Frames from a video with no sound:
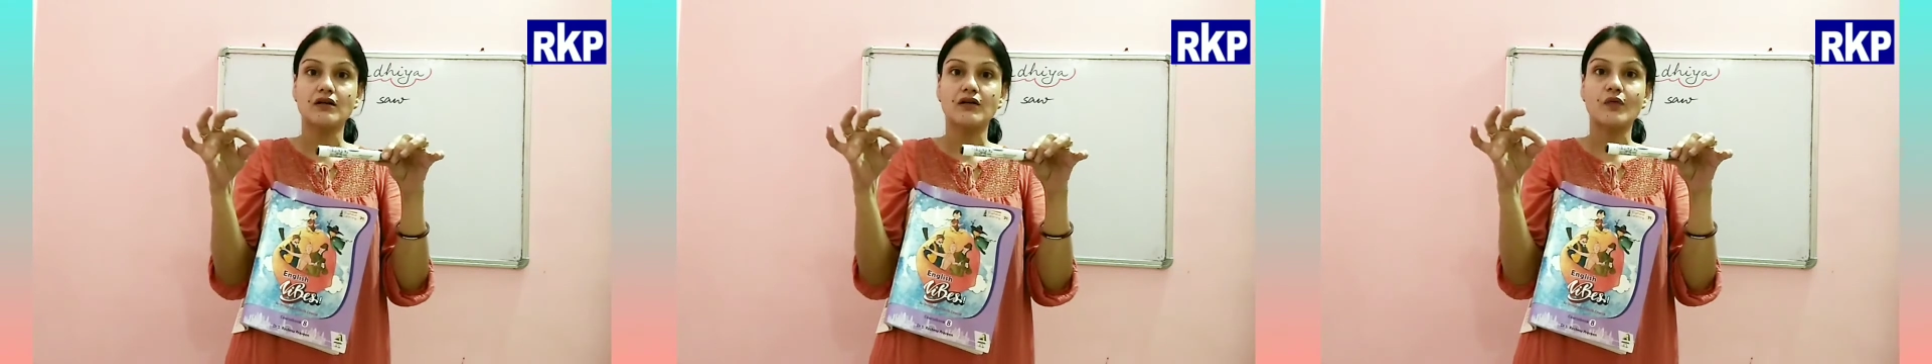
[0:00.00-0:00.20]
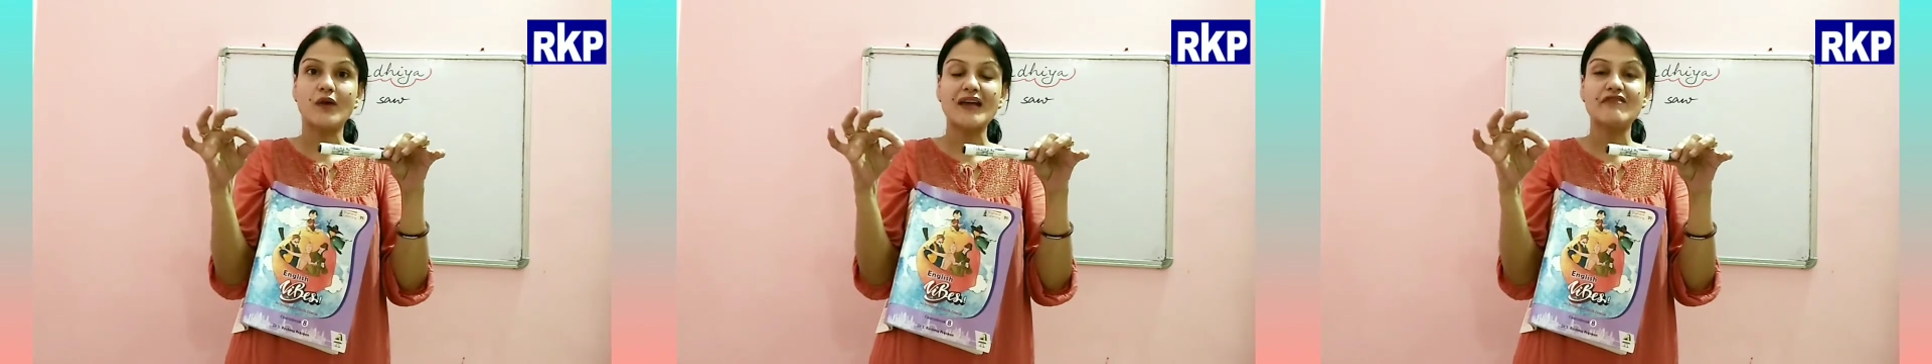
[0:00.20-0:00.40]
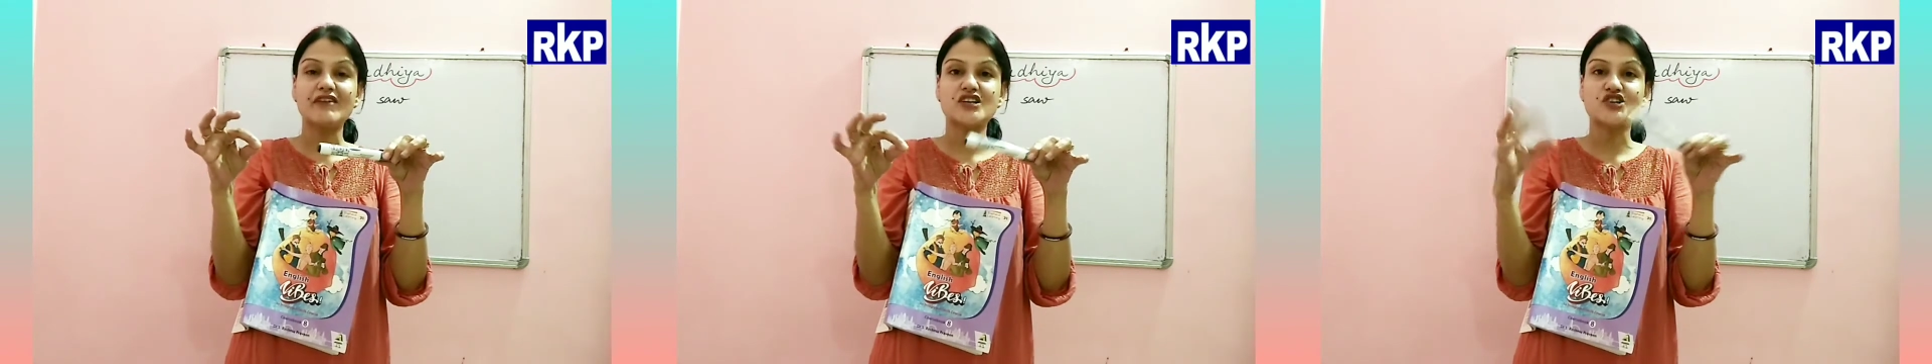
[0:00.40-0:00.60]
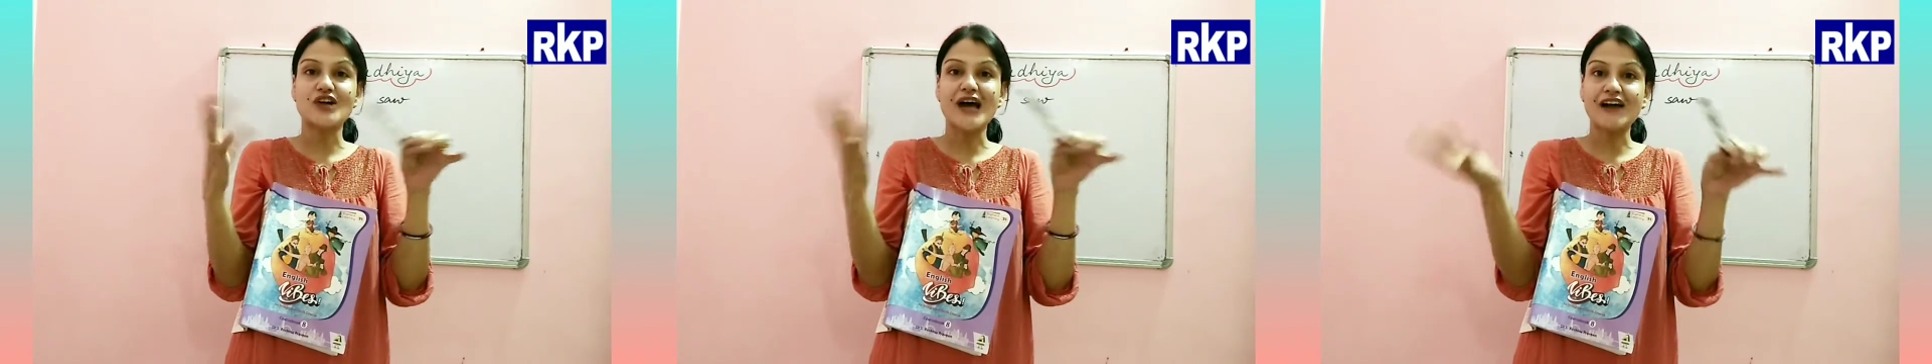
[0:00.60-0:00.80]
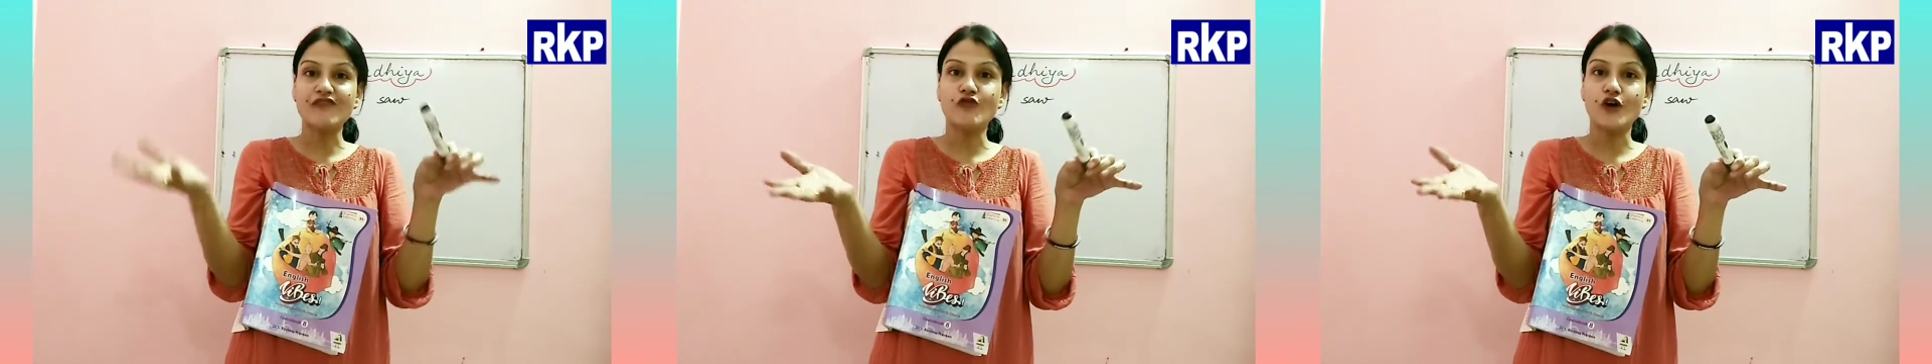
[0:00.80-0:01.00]
railway
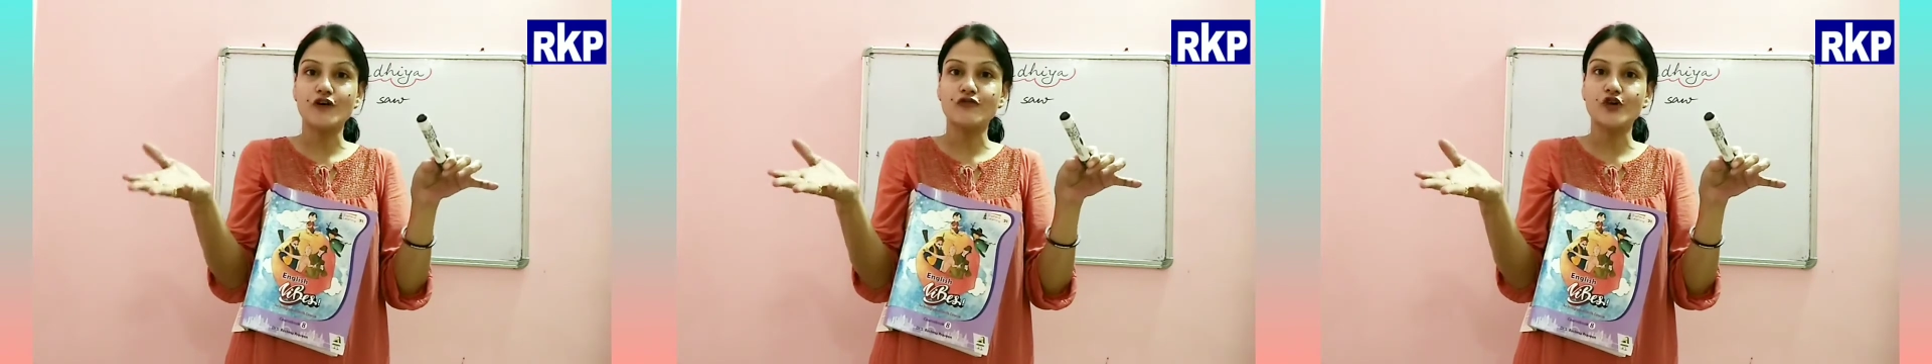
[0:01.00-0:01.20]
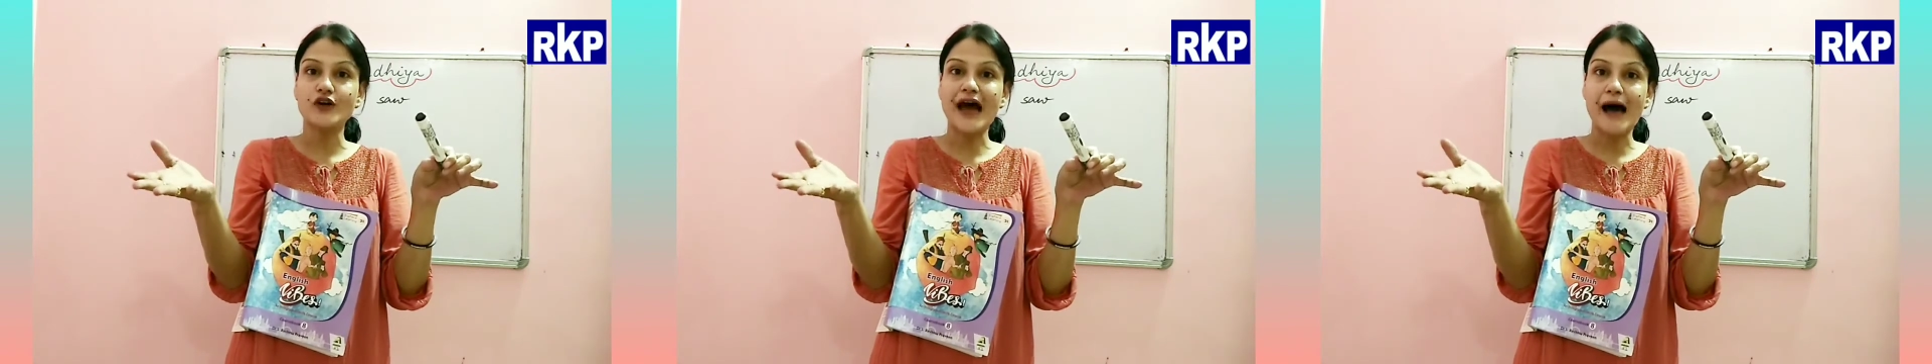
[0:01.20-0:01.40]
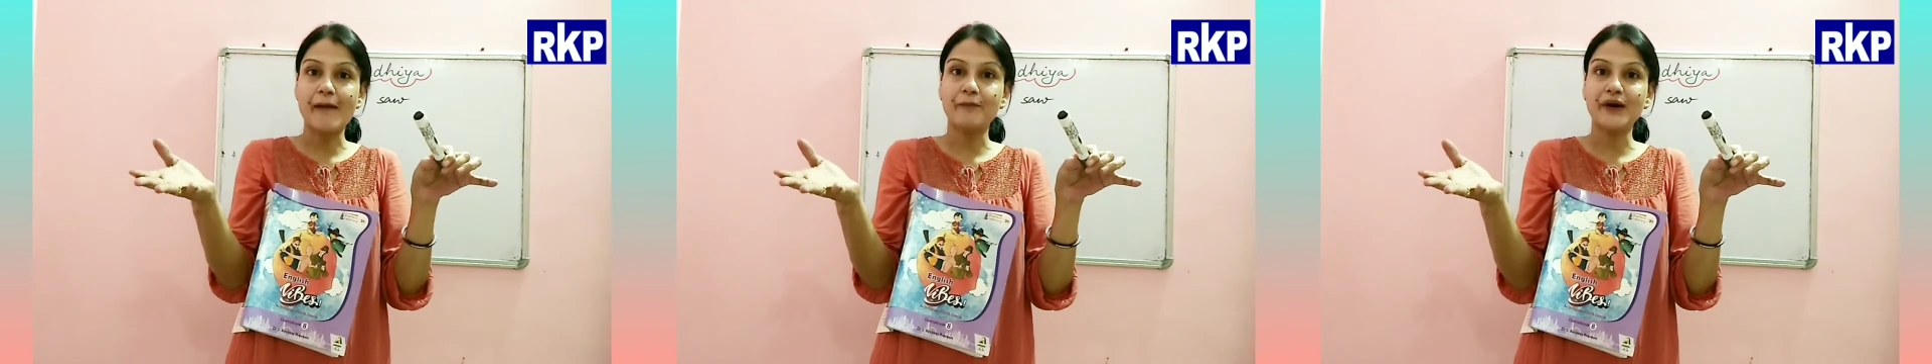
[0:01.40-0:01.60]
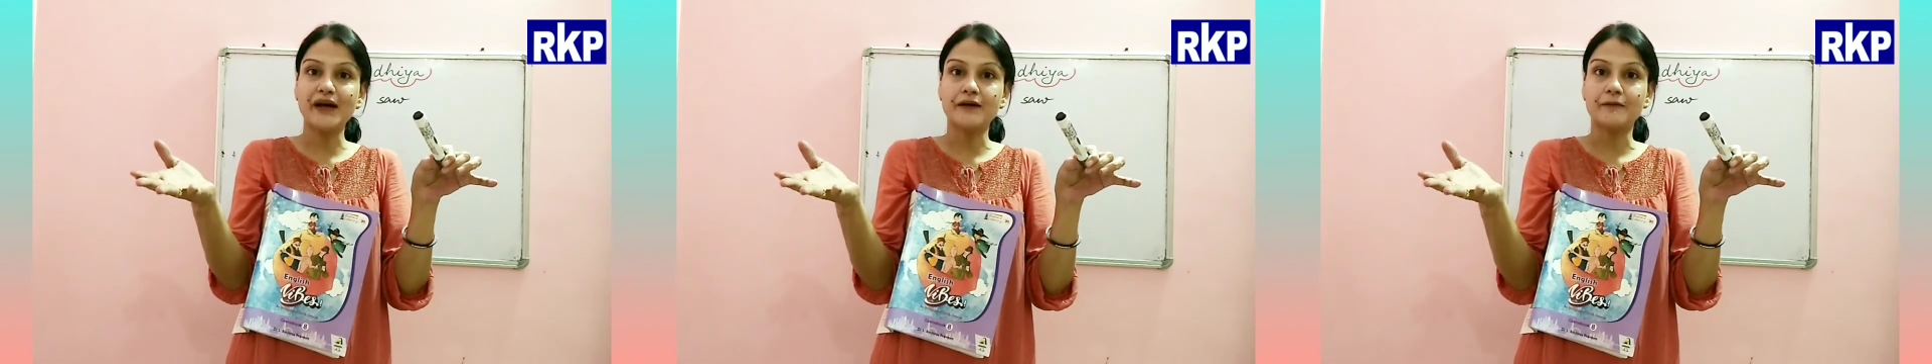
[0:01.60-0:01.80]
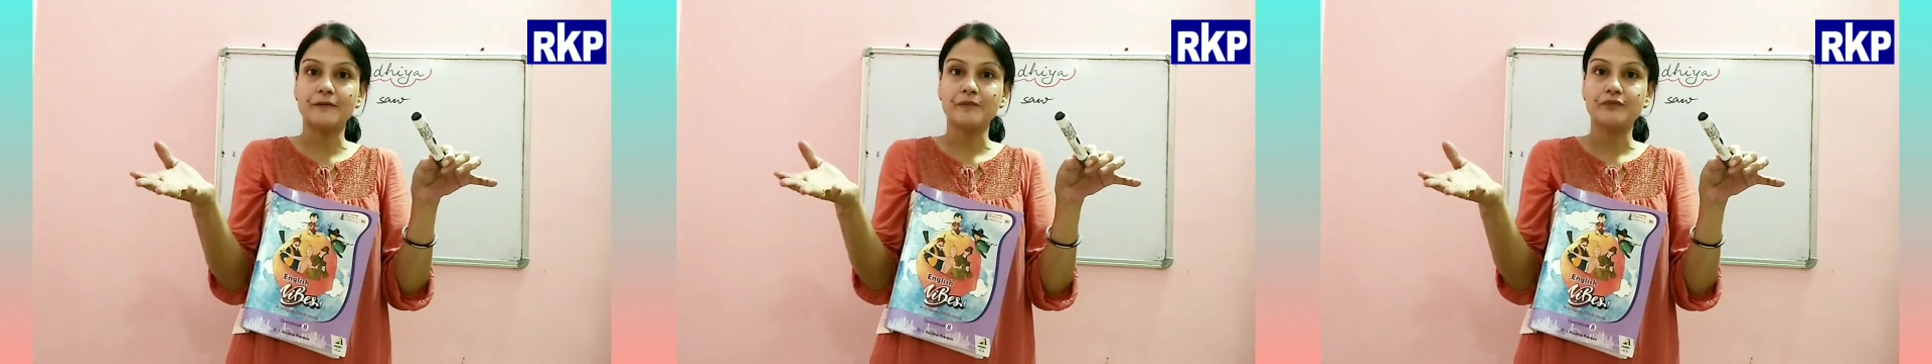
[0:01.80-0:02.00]
track, what would
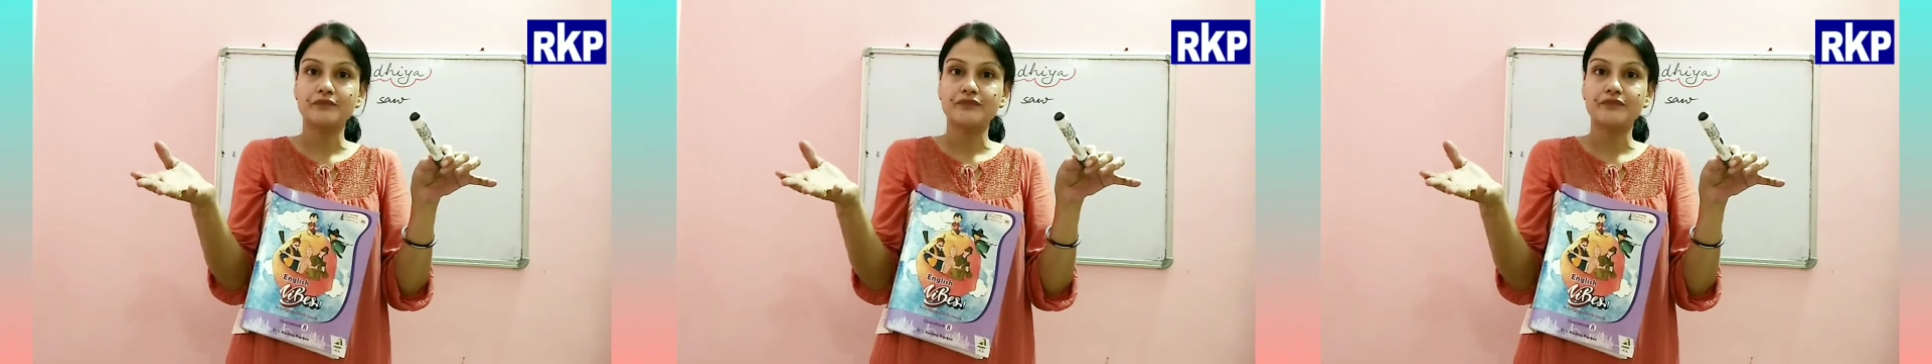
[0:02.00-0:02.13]
happen?